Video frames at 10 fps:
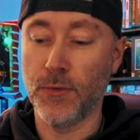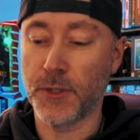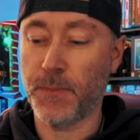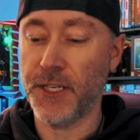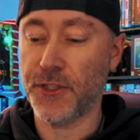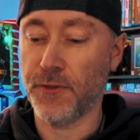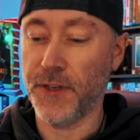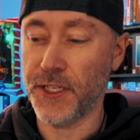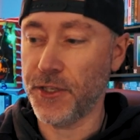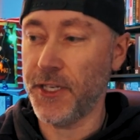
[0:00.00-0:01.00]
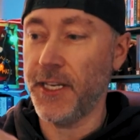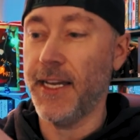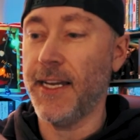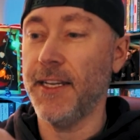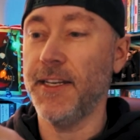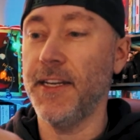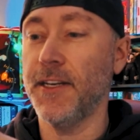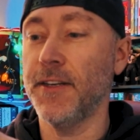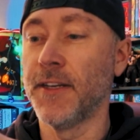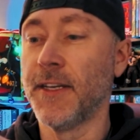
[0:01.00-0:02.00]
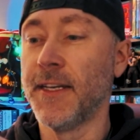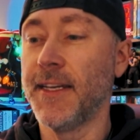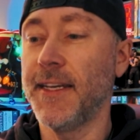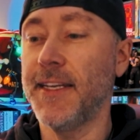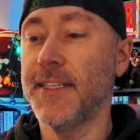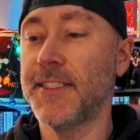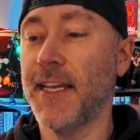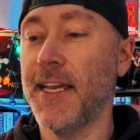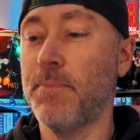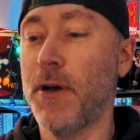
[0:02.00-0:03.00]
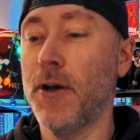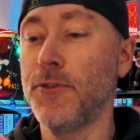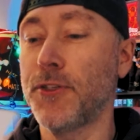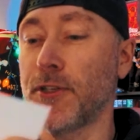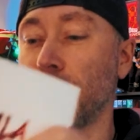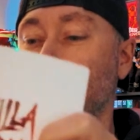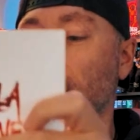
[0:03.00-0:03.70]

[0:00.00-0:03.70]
special feature you got in here is a poster.